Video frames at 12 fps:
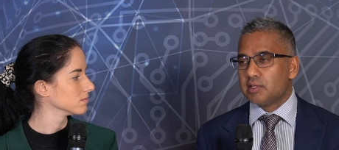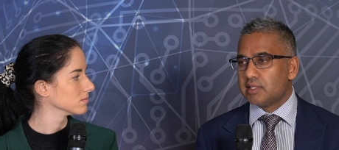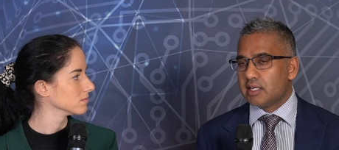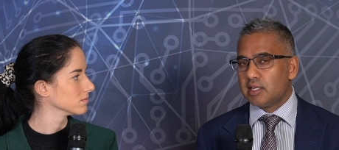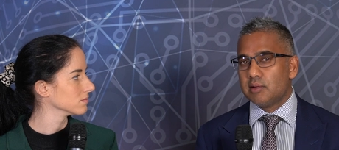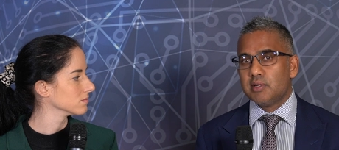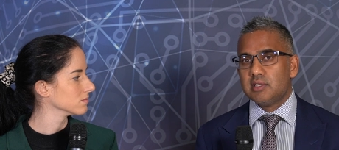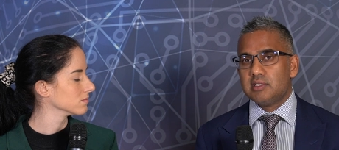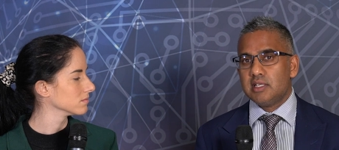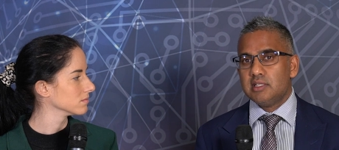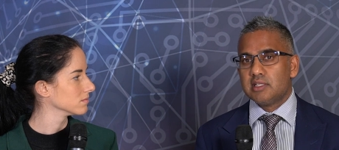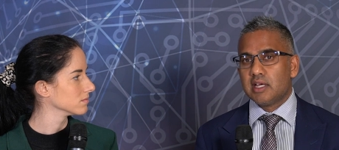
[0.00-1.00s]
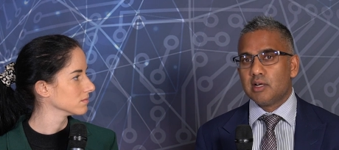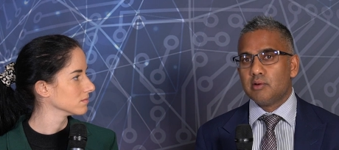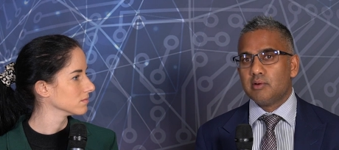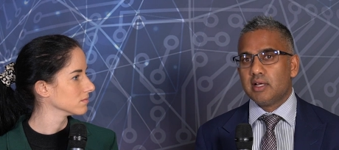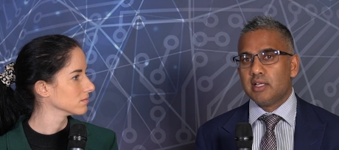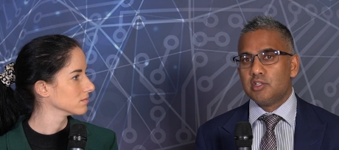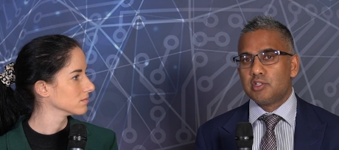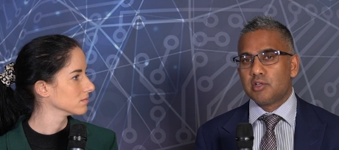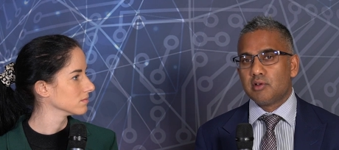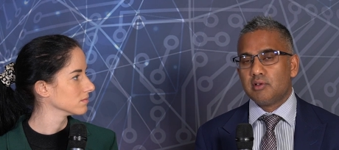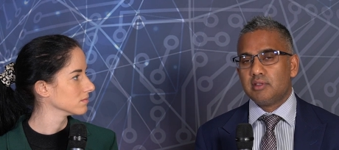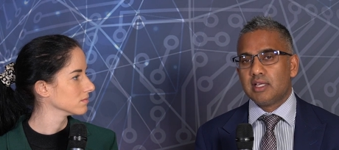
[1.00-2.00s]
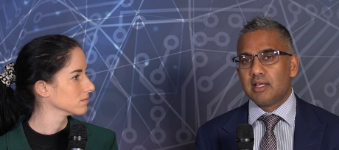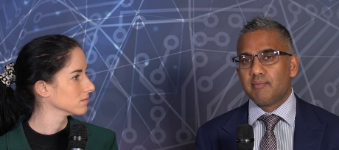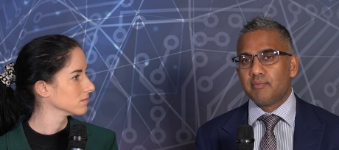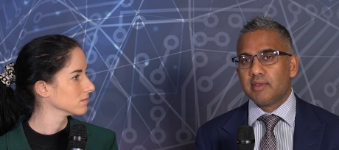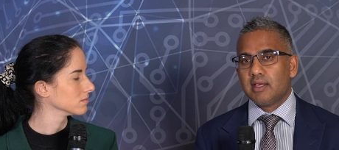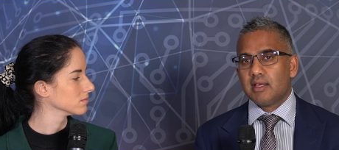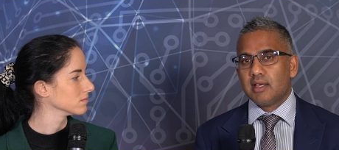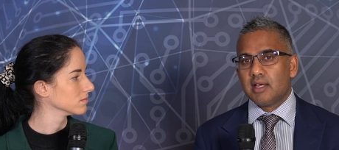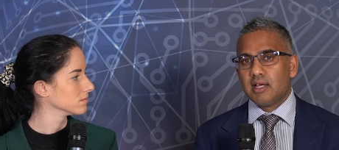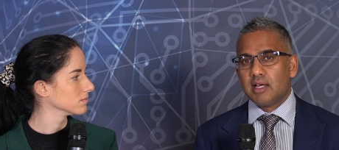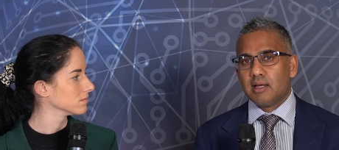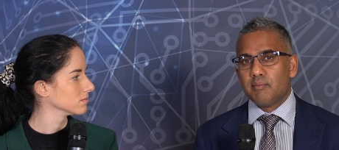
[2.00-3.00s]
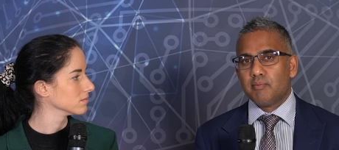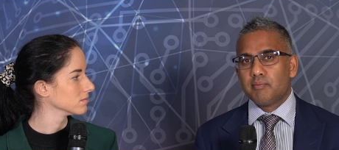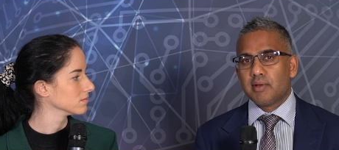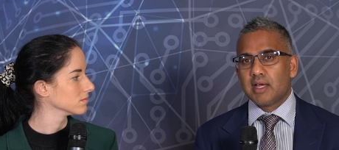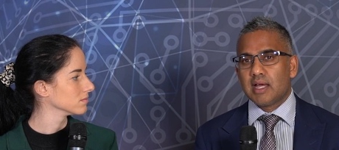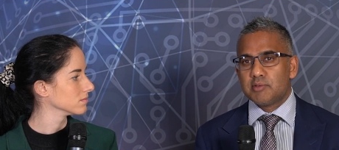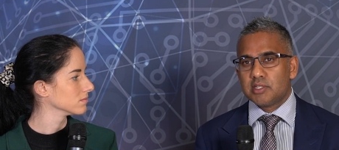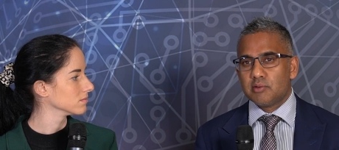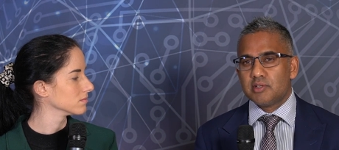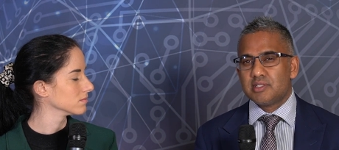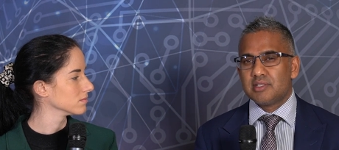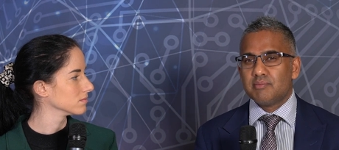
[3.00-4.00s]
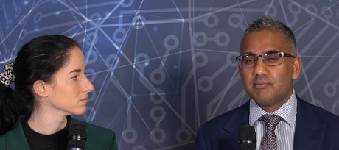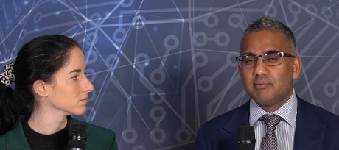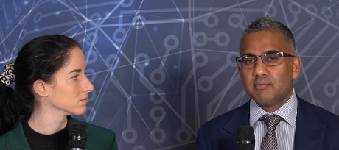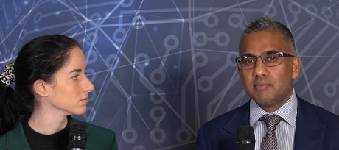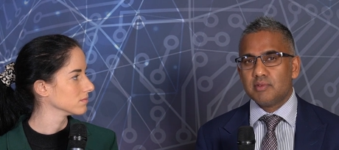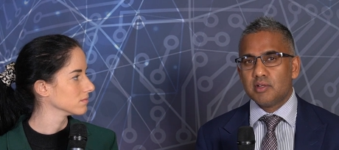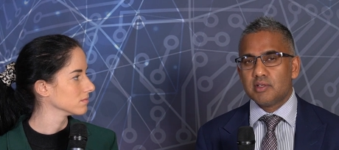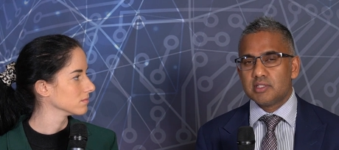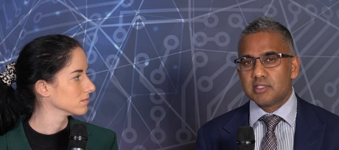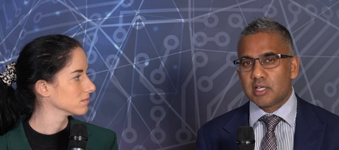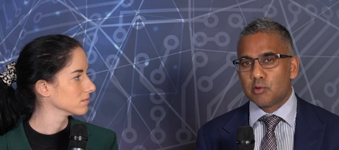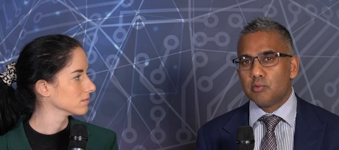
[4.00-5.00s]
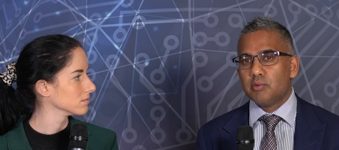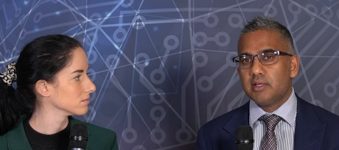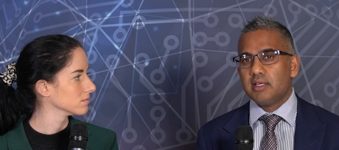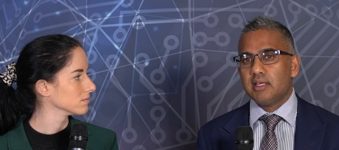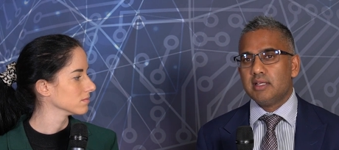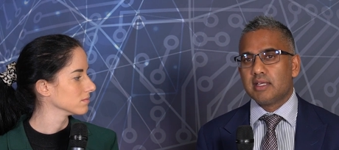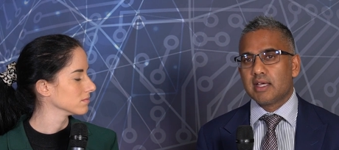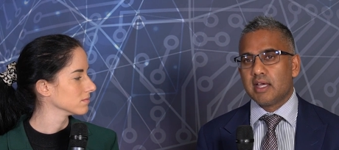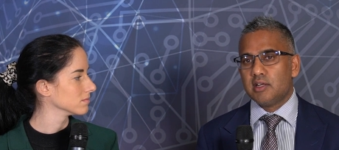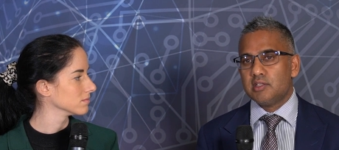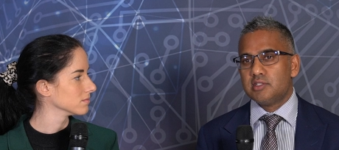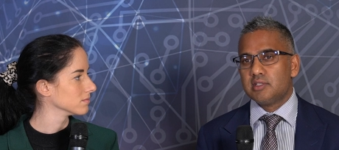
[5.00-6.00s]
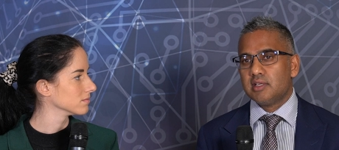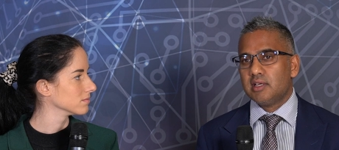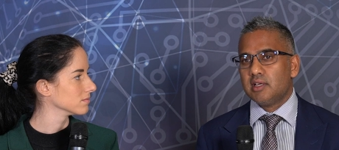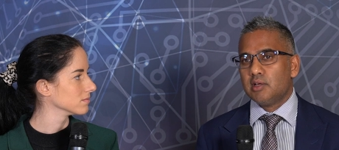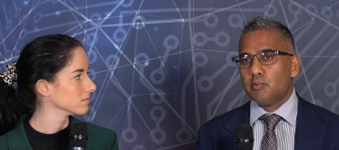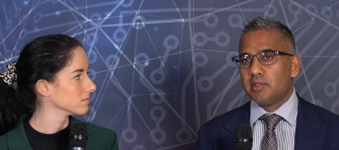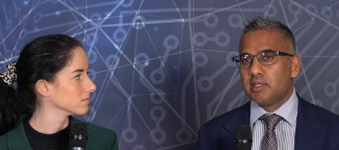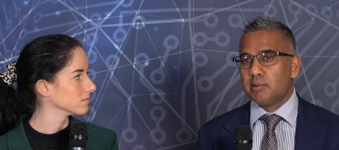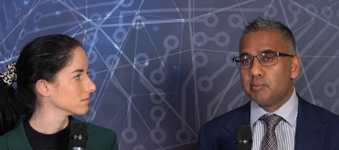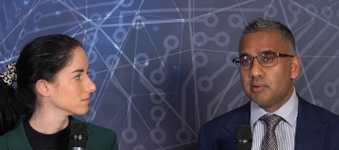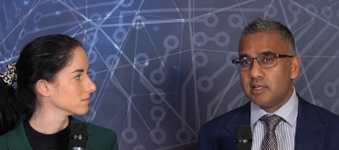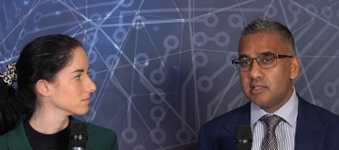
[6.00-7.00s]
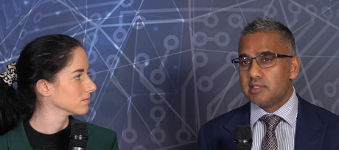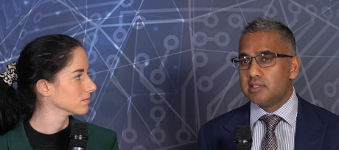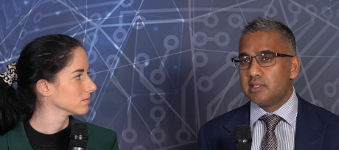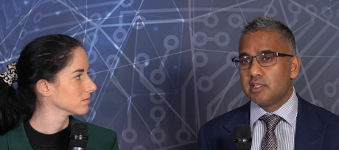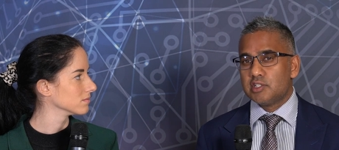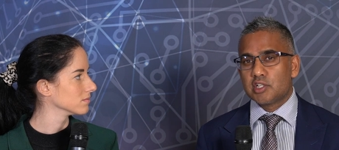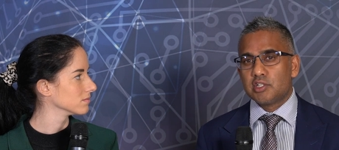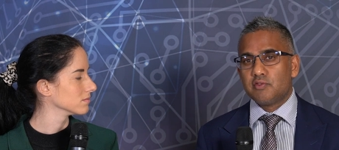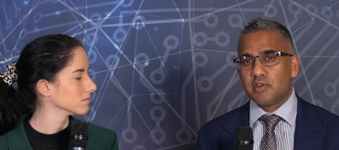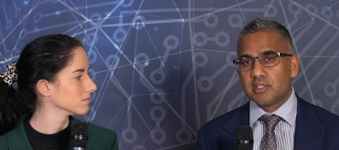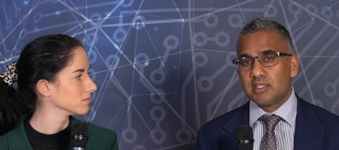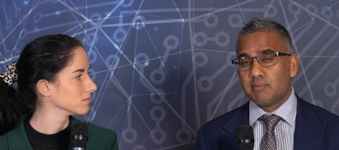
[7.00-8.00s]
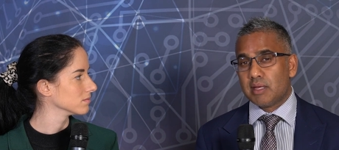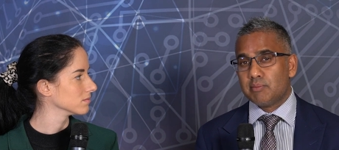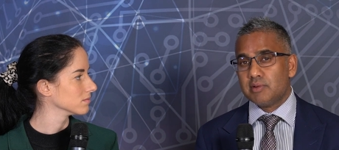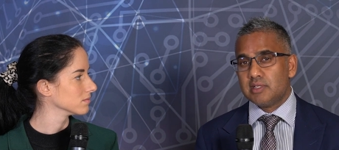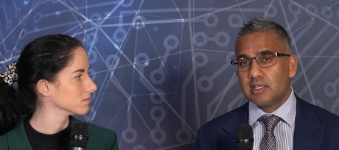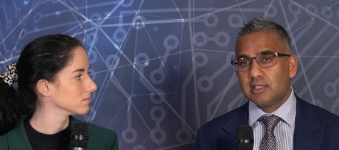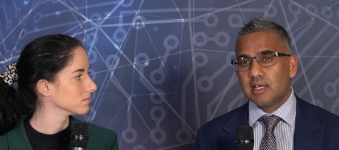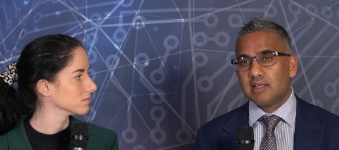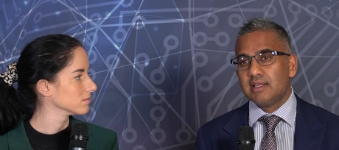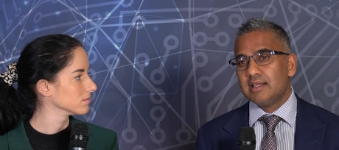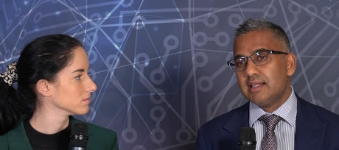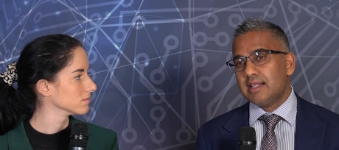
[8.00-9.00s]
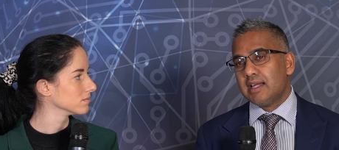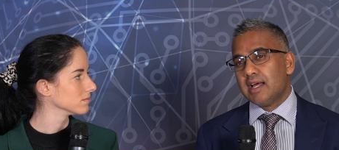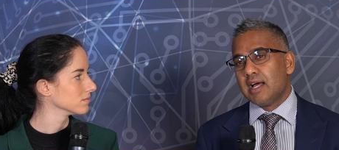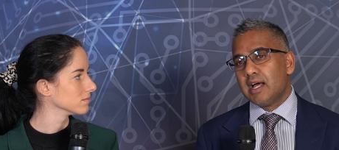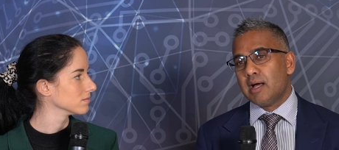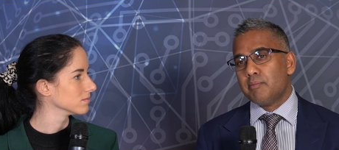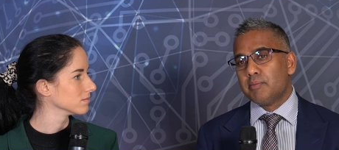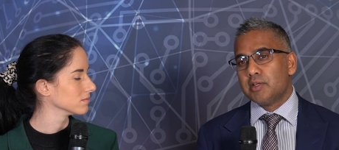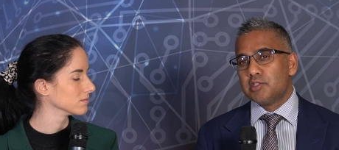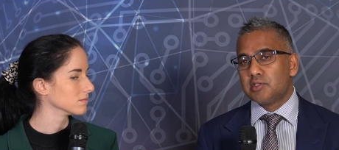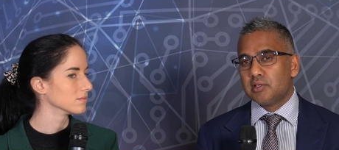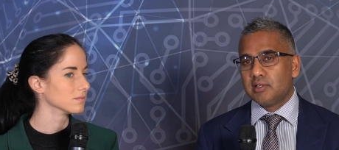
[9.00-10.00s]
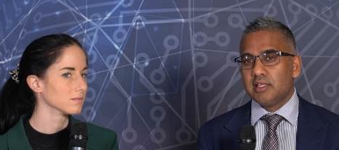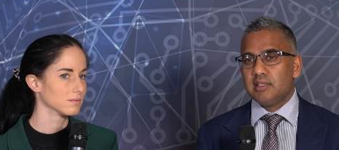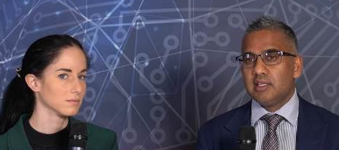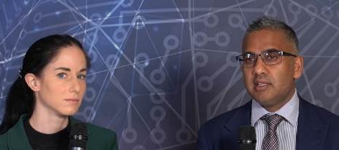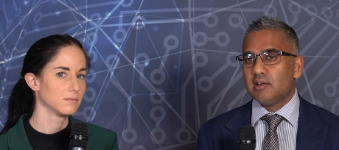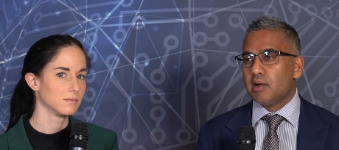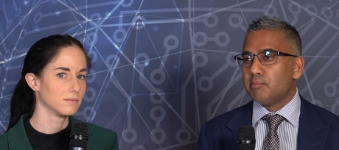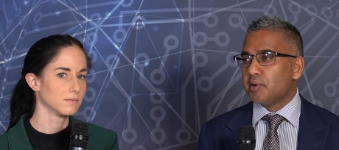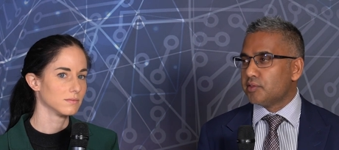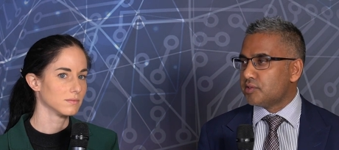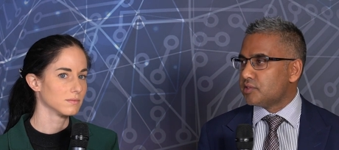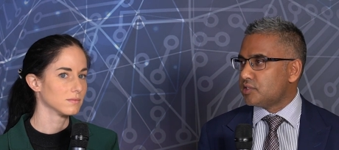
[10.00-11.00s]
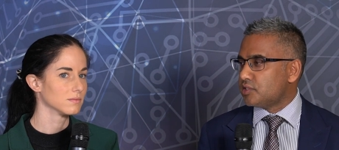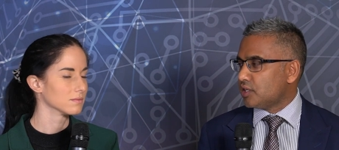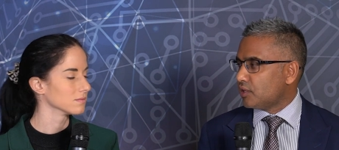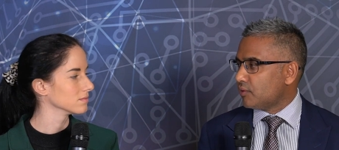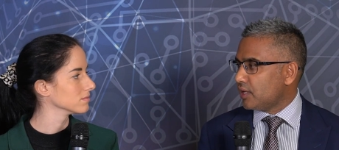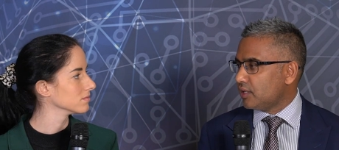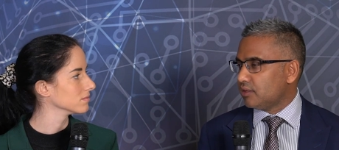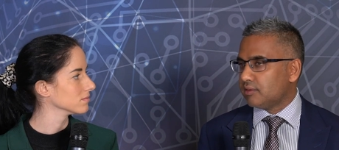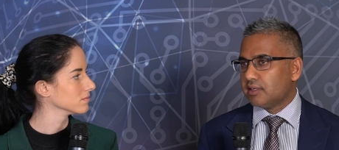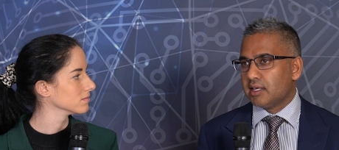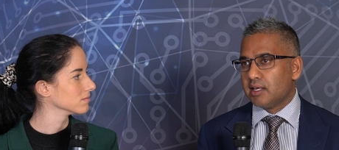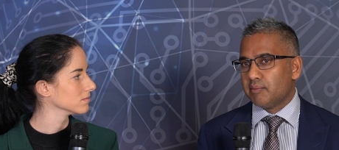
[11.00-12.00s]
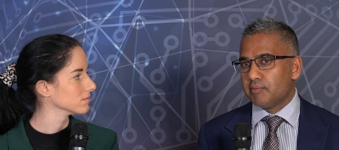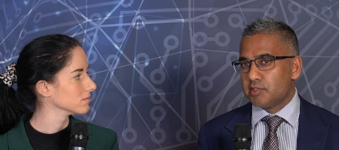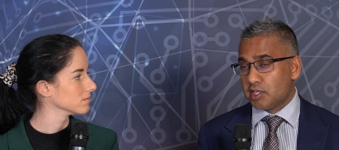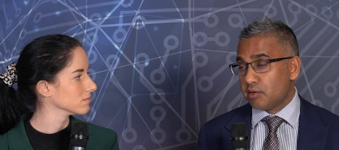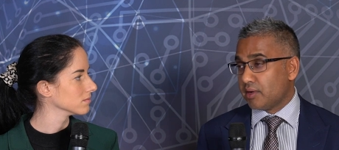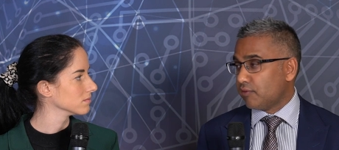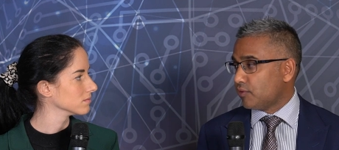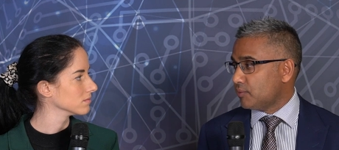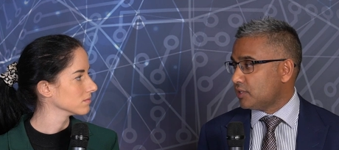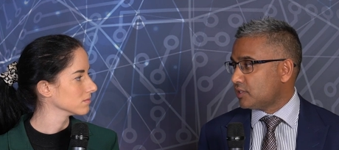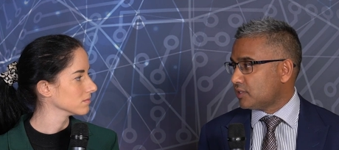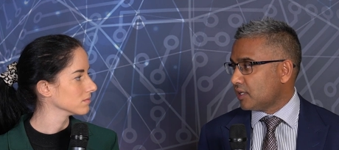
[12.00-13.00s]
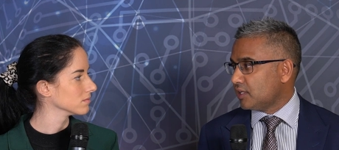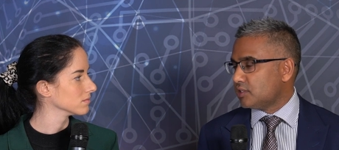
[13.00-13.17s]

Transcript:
Speaker 1: at that in a bit of detail and showed that um, perhaps there are some you know subtle indicators with their pre-existing ejection fraction that may predict that. Um, but certainly, the hypothesis generating um, generated from this study